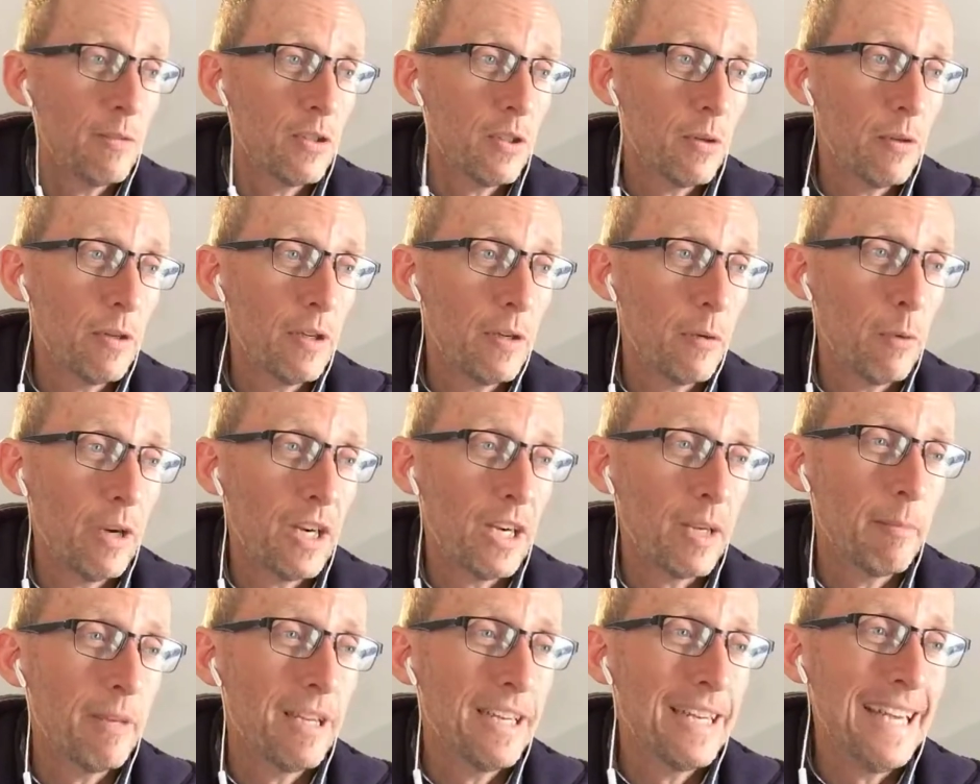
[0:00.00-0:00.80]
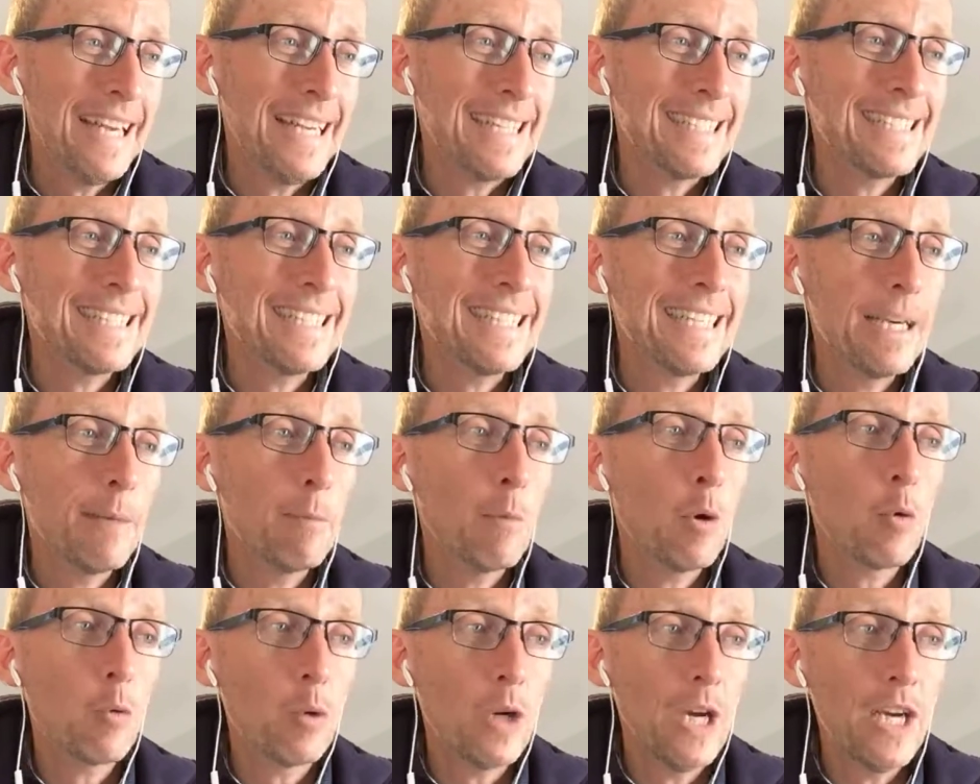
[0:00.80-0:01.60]
So I'm going to recommend
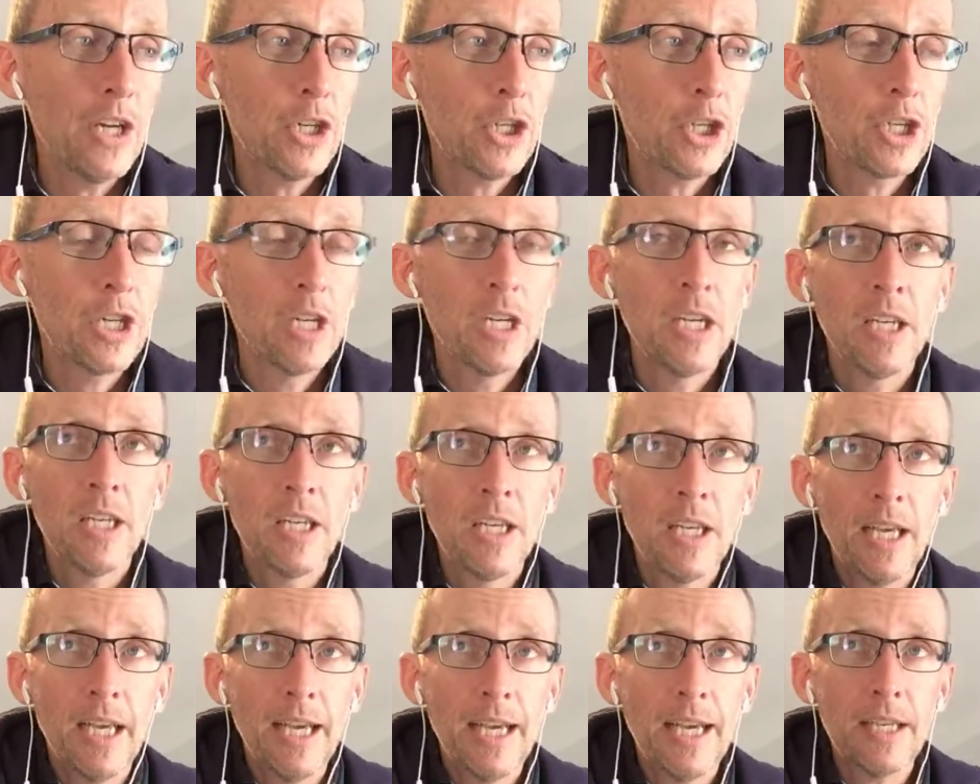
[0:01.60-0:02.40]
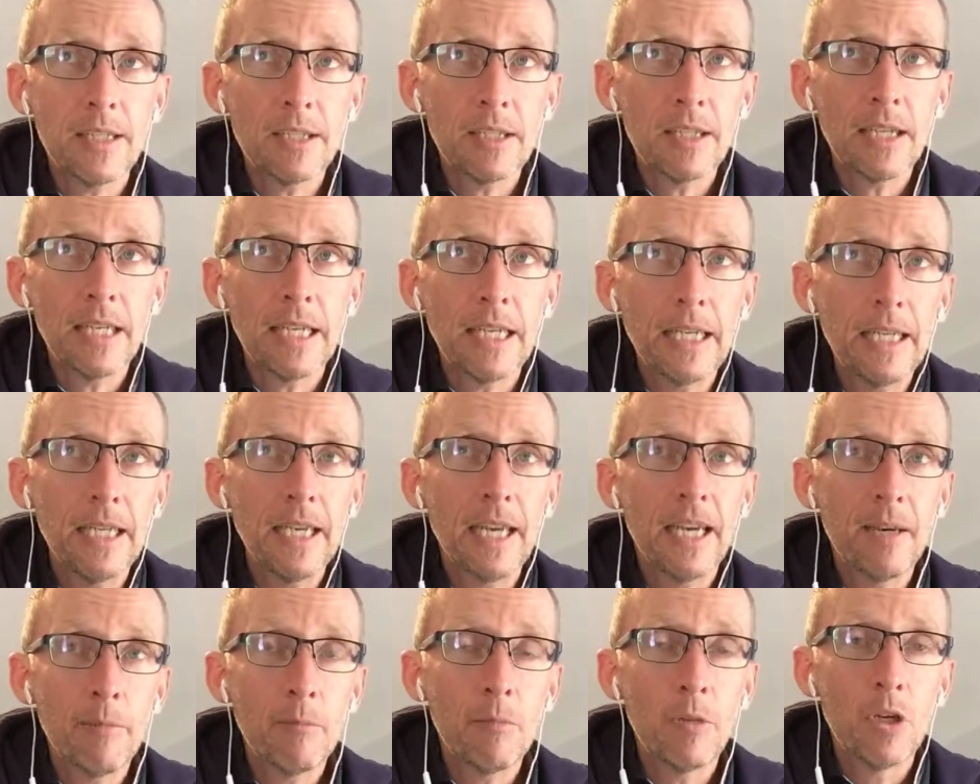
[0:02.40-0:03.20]
SEMrush,
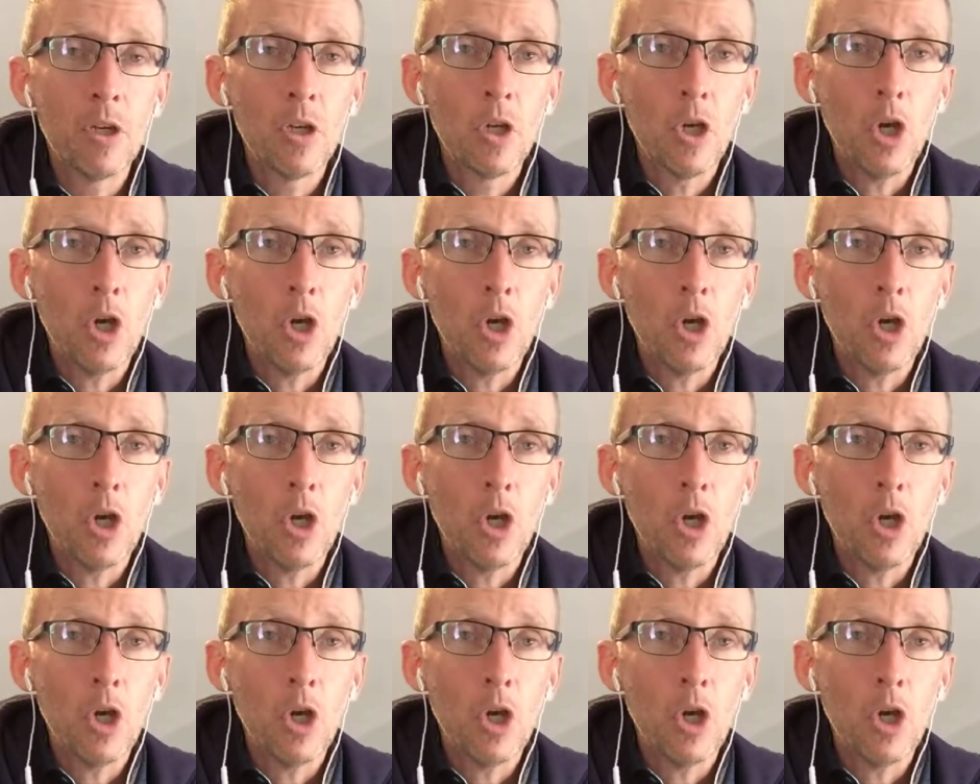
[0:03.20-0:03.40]
SEMRUSH,